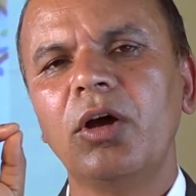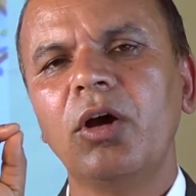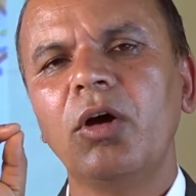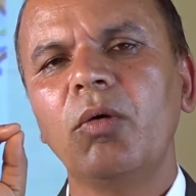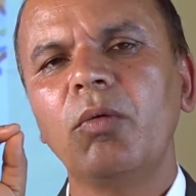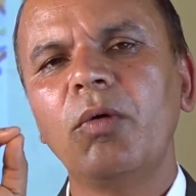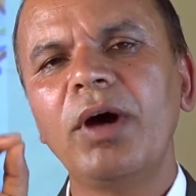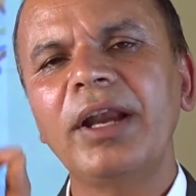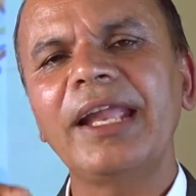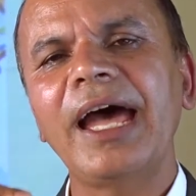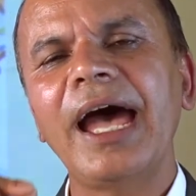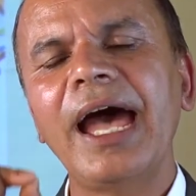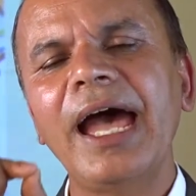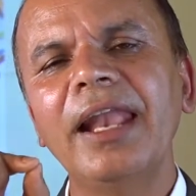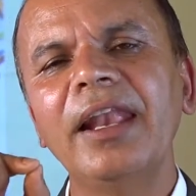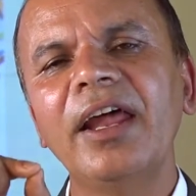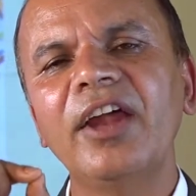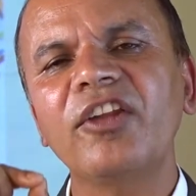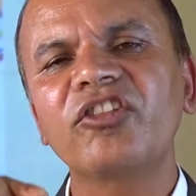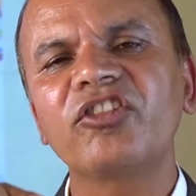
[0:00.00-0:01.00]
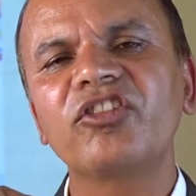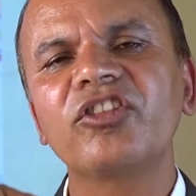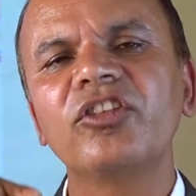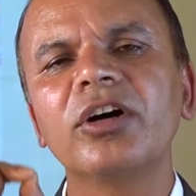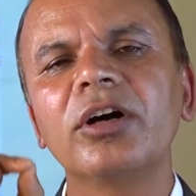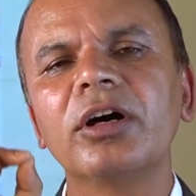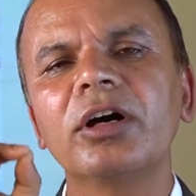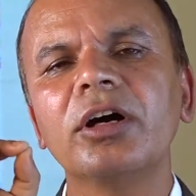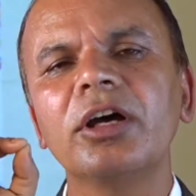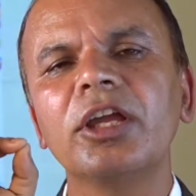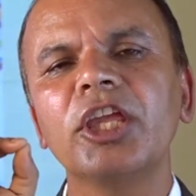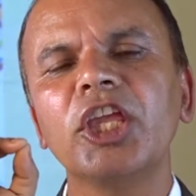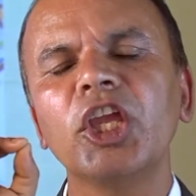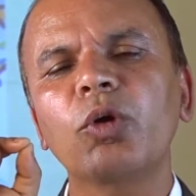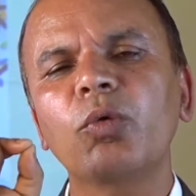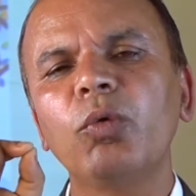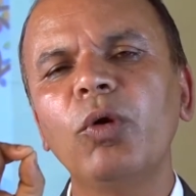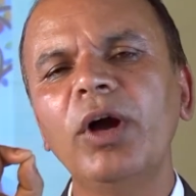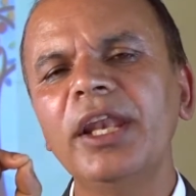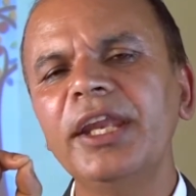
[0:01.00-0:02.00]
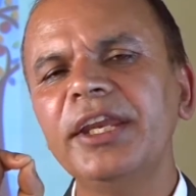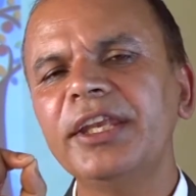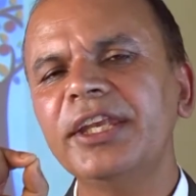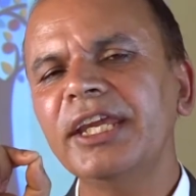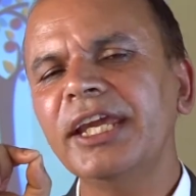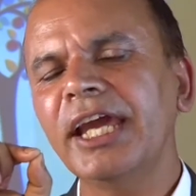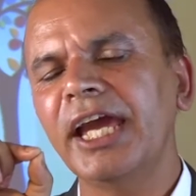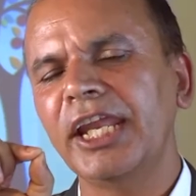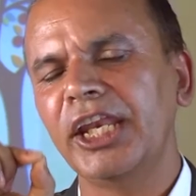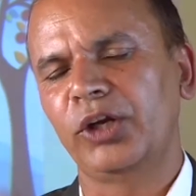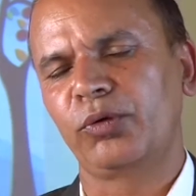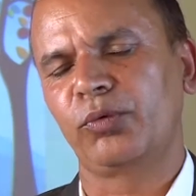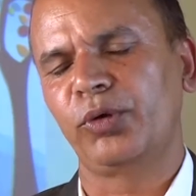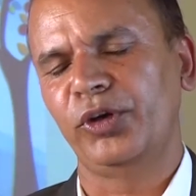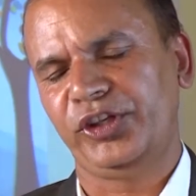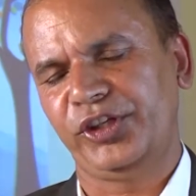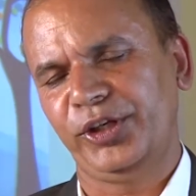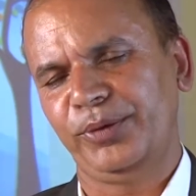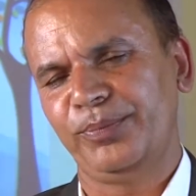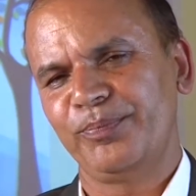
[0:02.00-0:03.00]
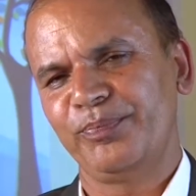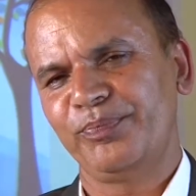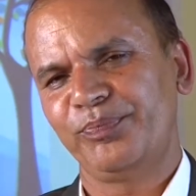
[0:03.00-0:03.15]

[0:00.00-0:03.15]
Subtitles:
what highlights the equality and equity.